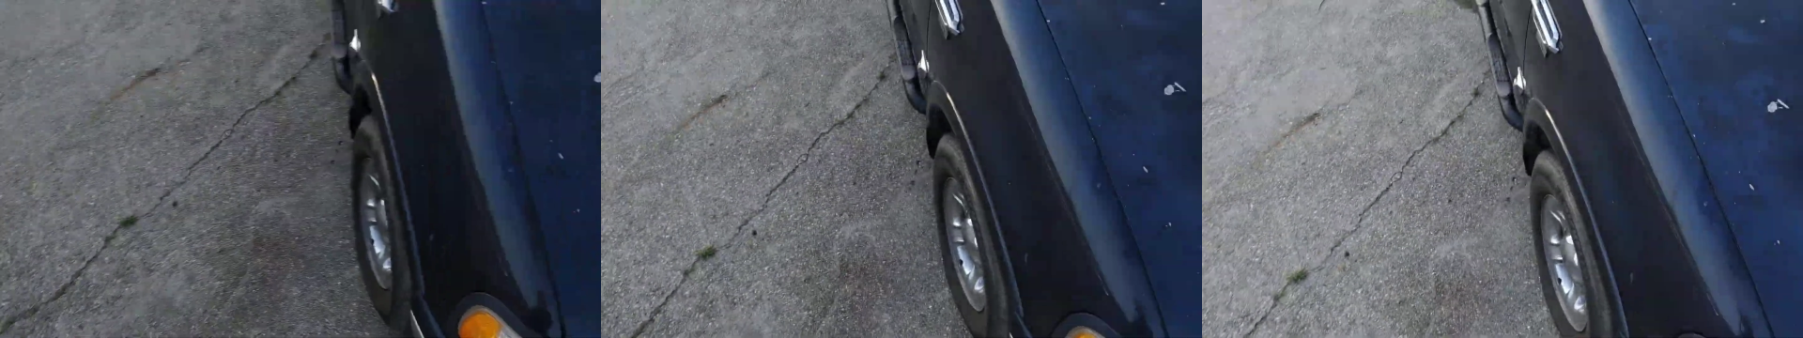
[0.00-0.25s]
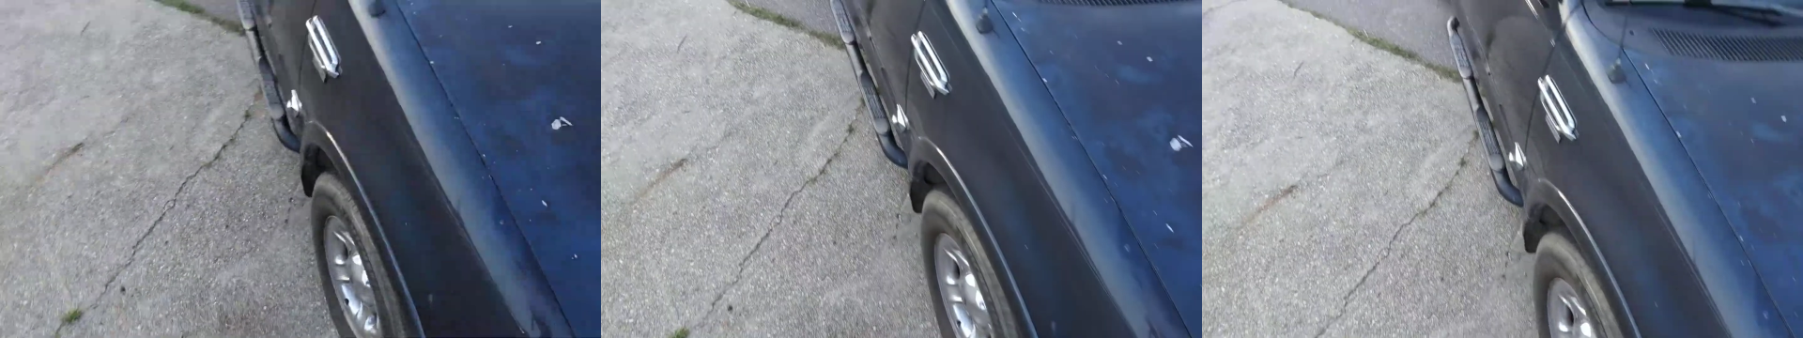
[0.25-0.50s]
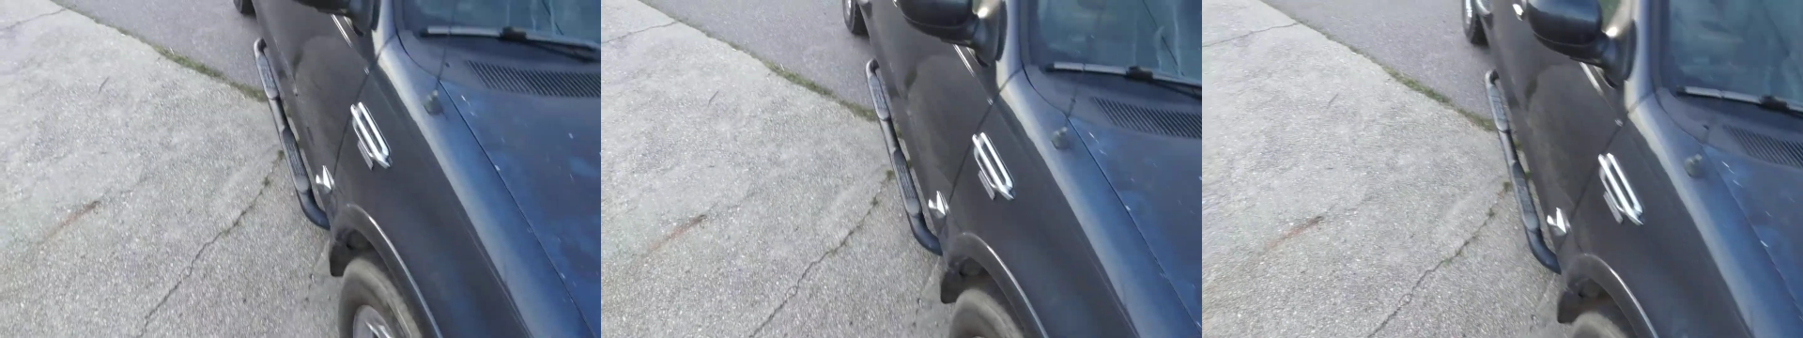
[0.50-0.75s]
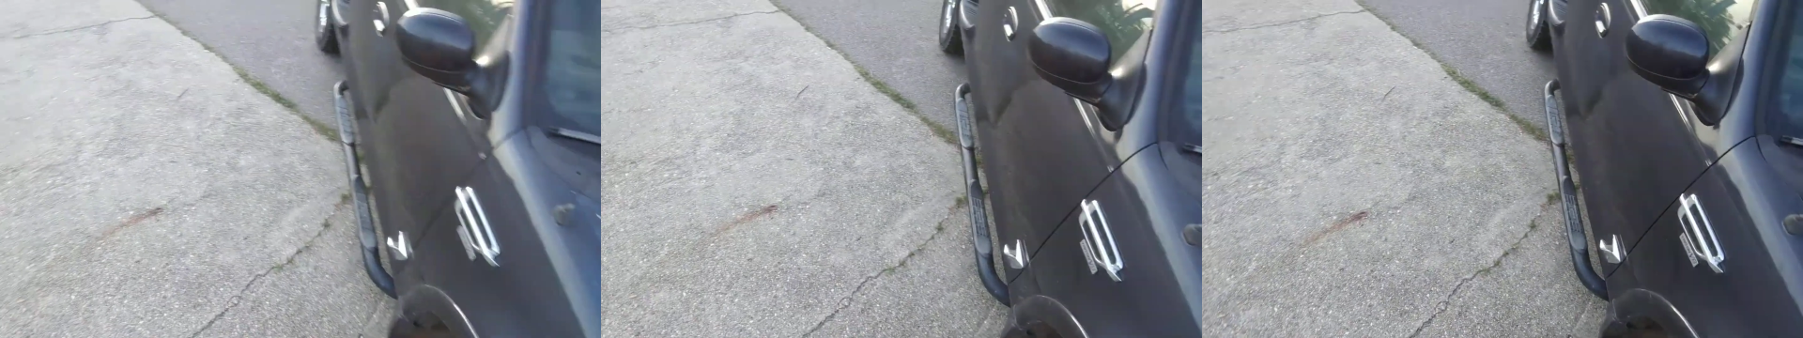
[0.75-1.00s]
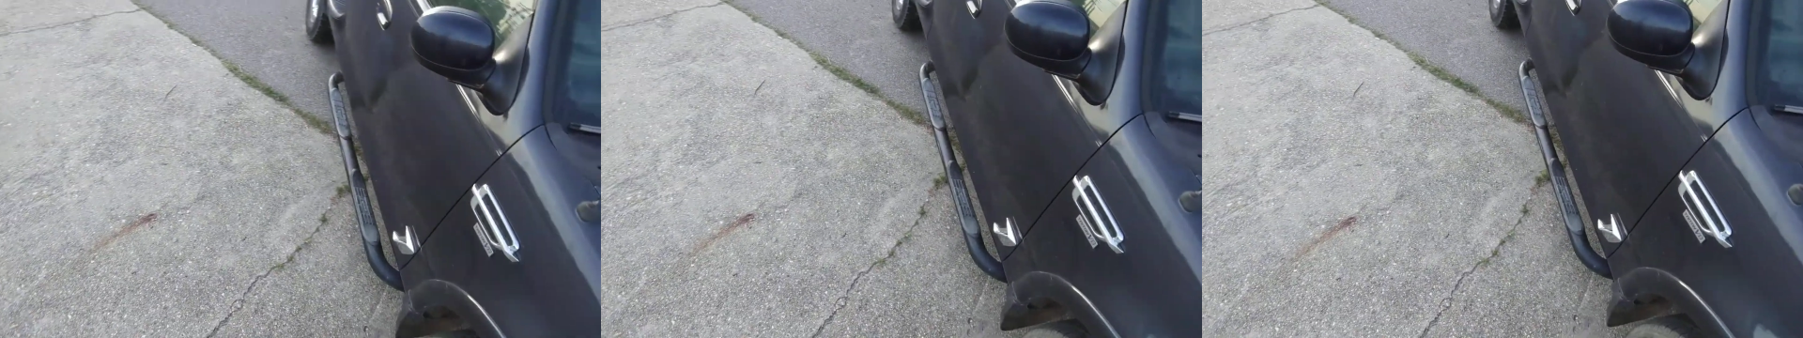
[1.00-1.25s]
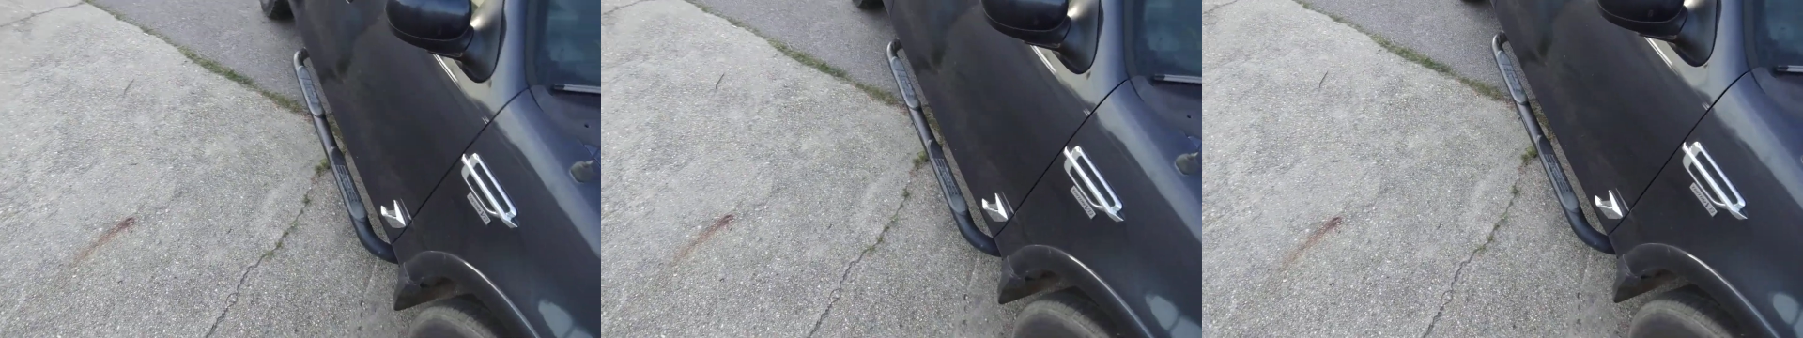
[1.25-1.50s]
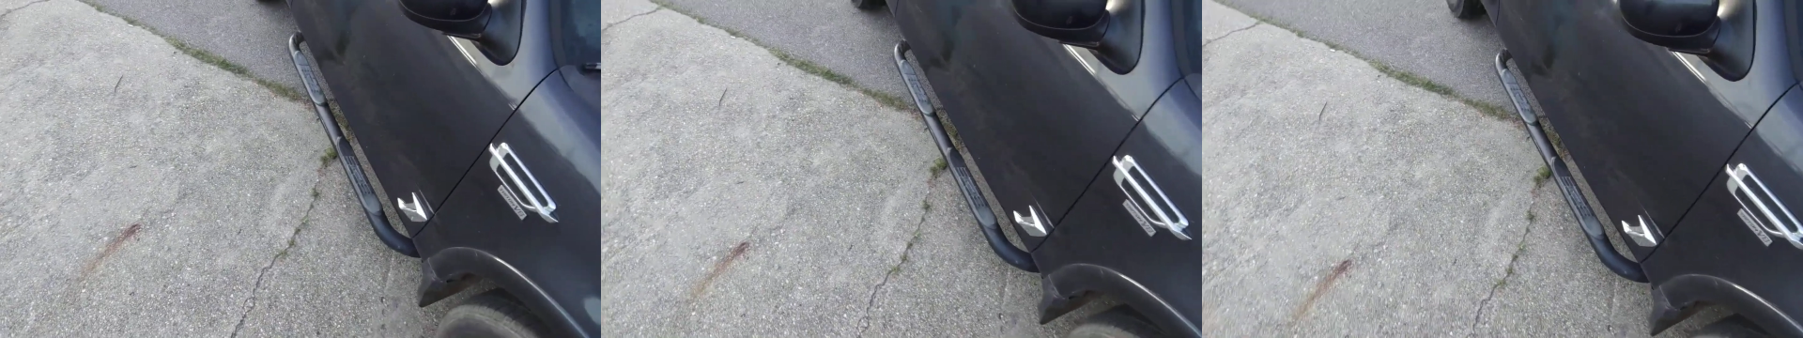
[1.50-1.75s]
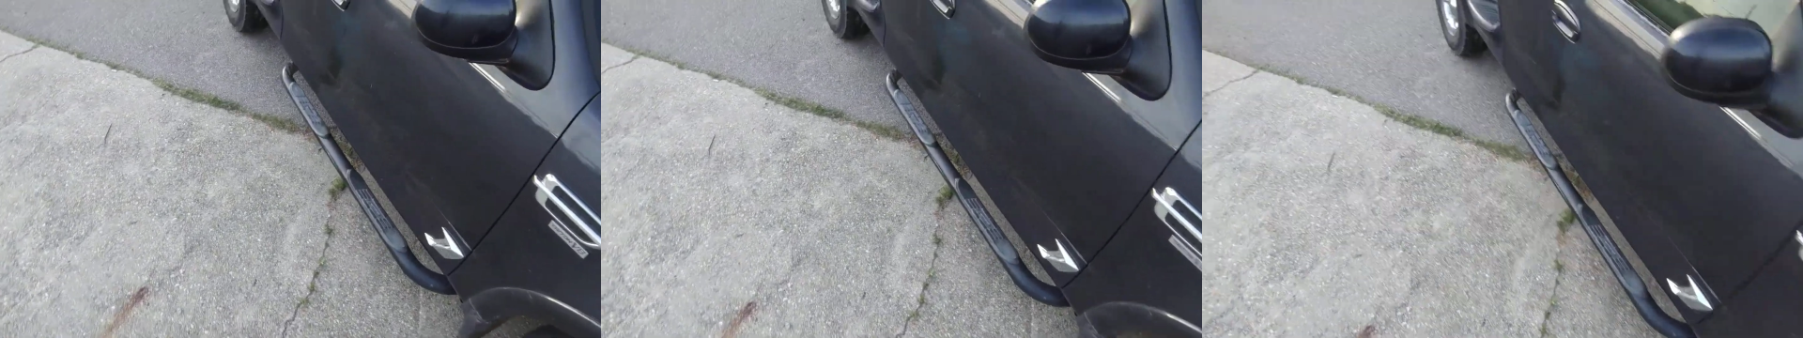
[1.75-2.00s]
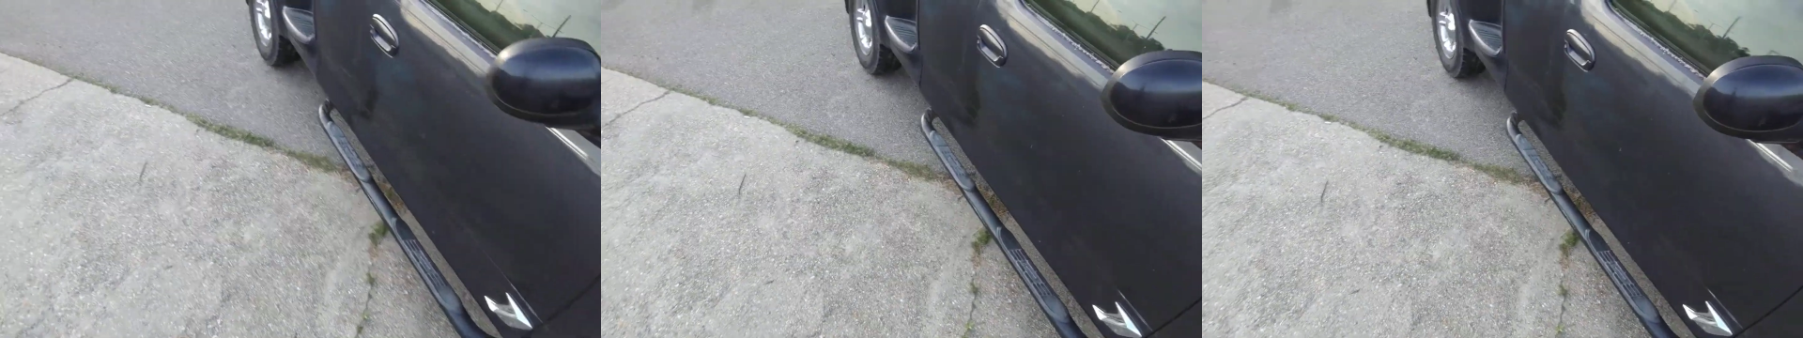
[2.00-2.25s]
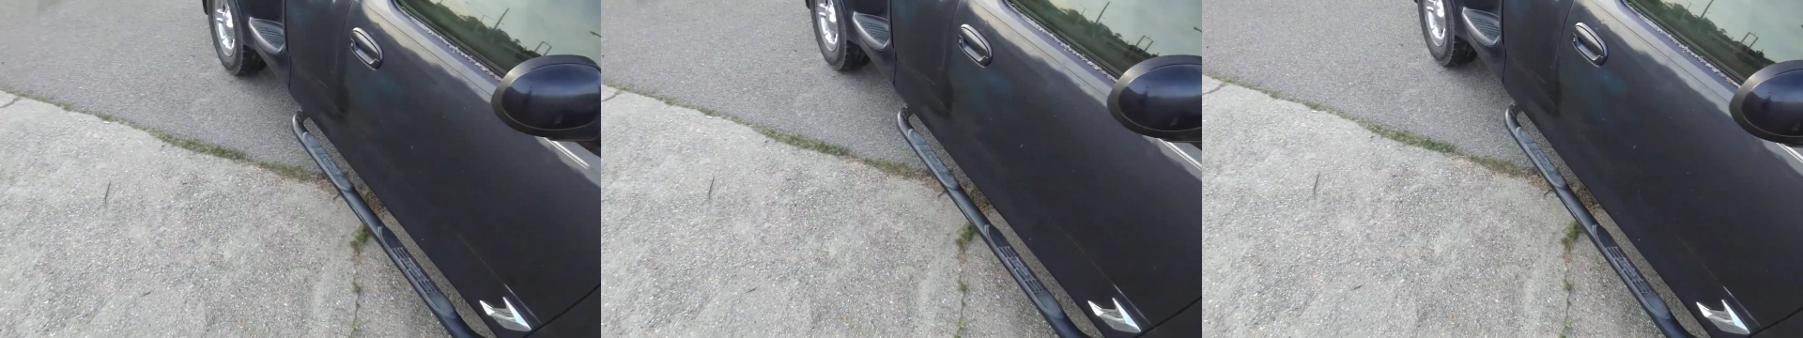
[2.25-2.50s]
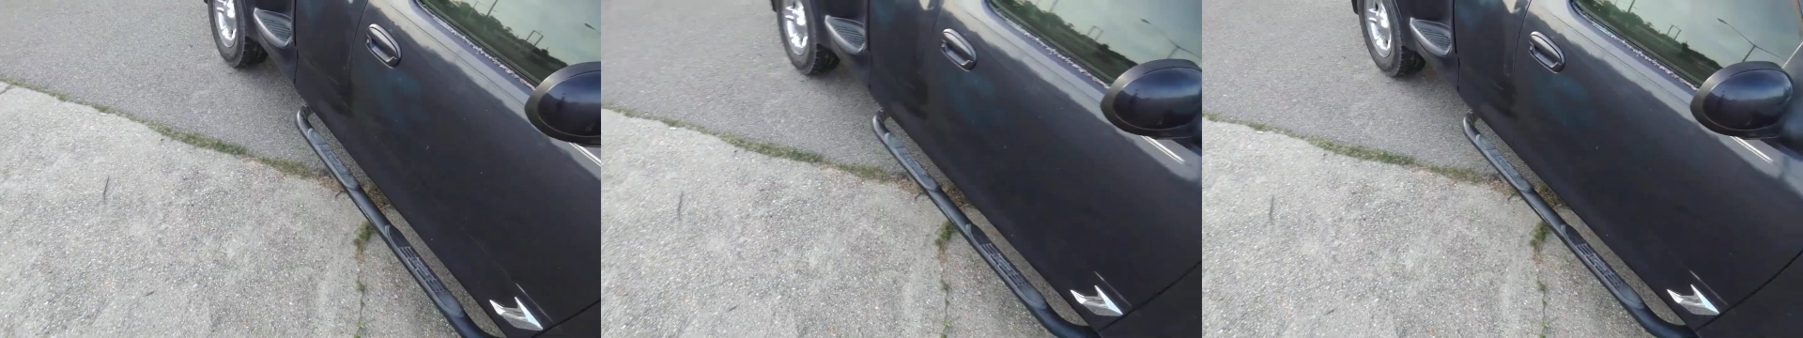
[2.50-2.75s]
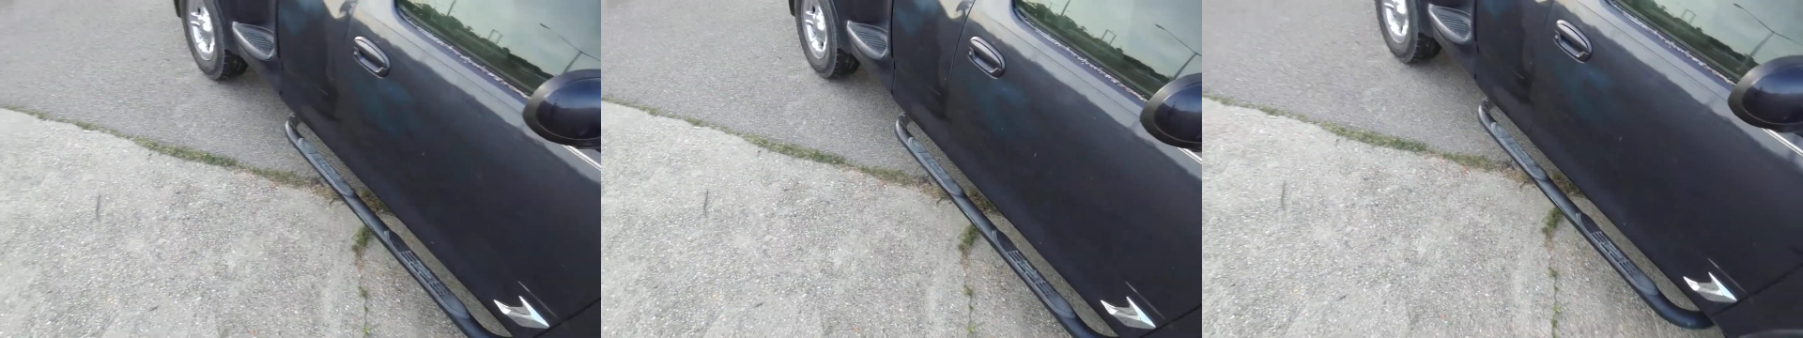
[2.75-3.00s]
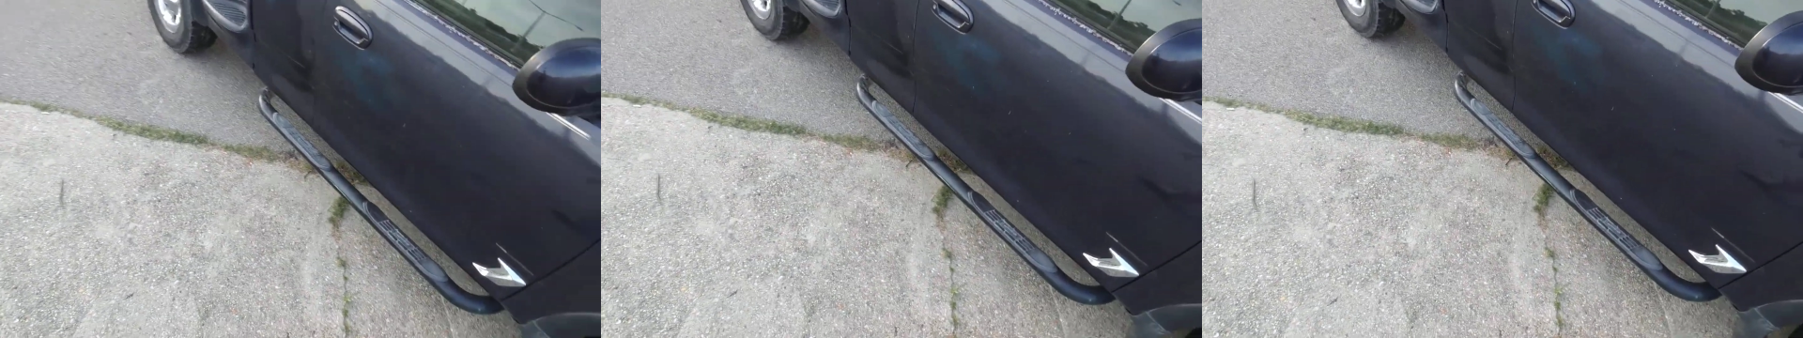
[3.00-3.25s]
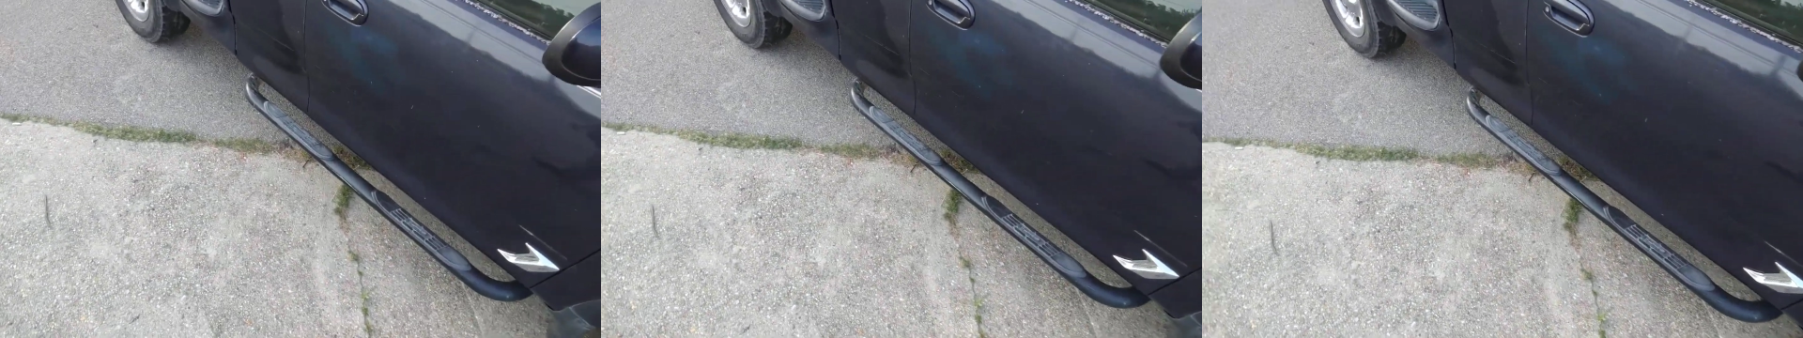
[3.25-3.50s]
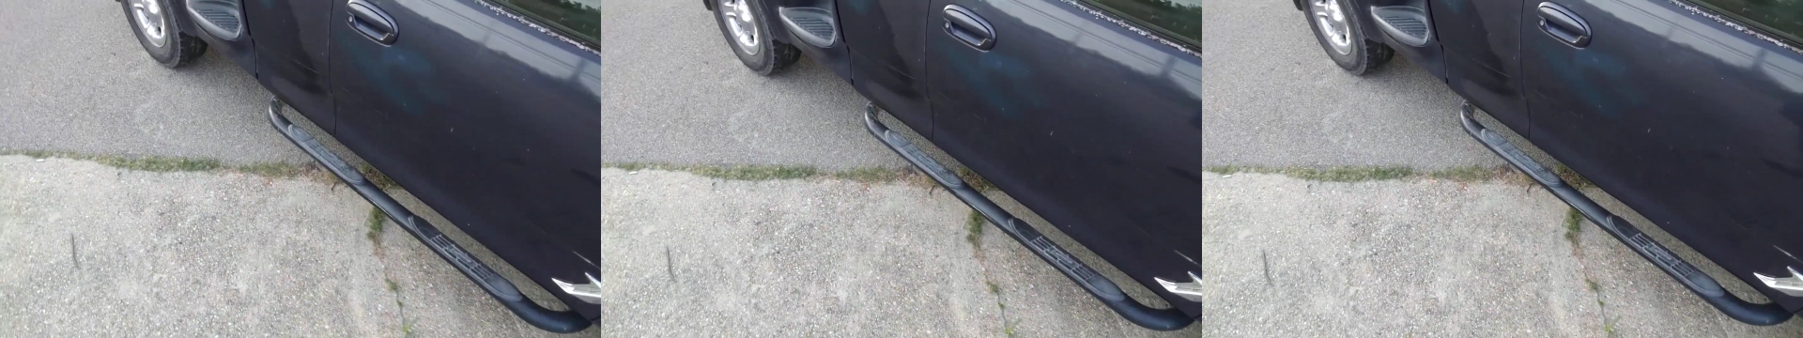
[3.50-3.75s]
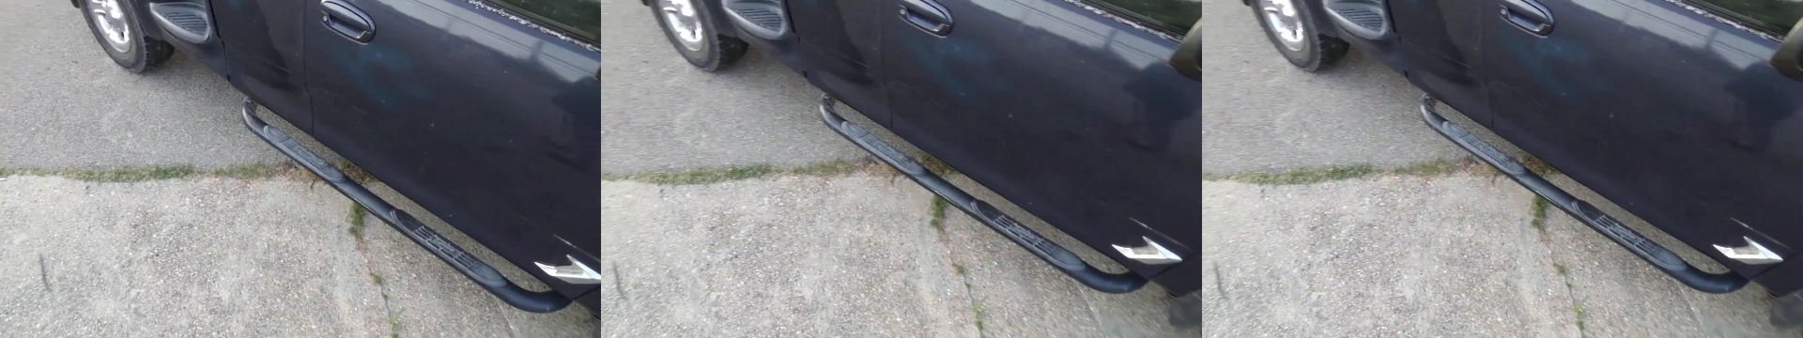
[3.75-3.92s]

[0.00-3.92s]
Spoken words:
[unreadable: no face in view]